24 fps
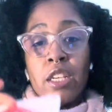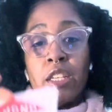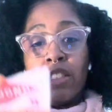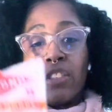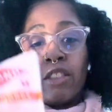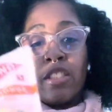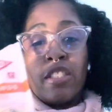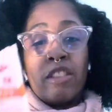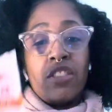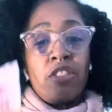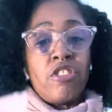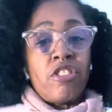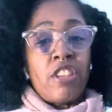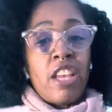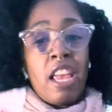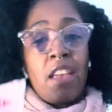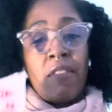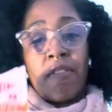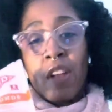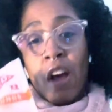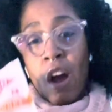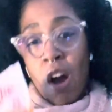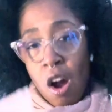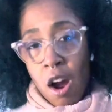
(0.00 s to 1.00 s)
to the
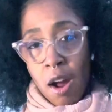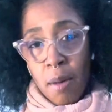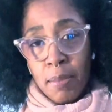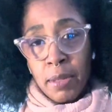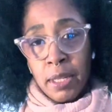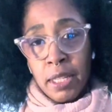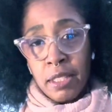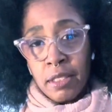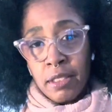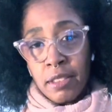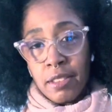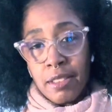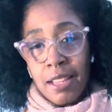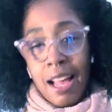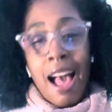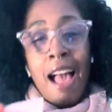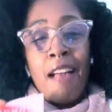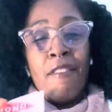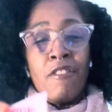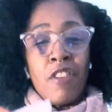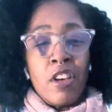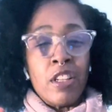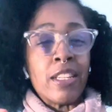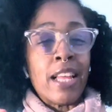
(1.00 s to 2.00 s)
shaved almonds.
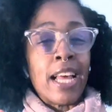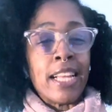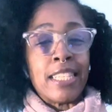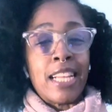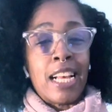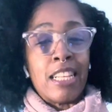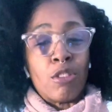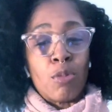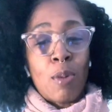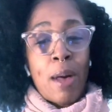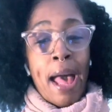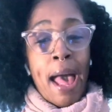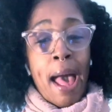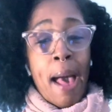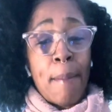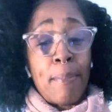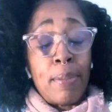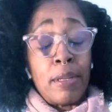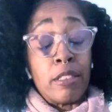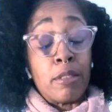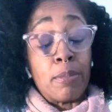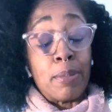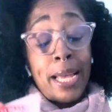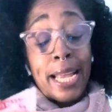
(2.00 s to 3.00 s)
I feel like that's what
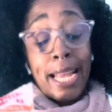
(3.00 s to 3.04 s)
happens. But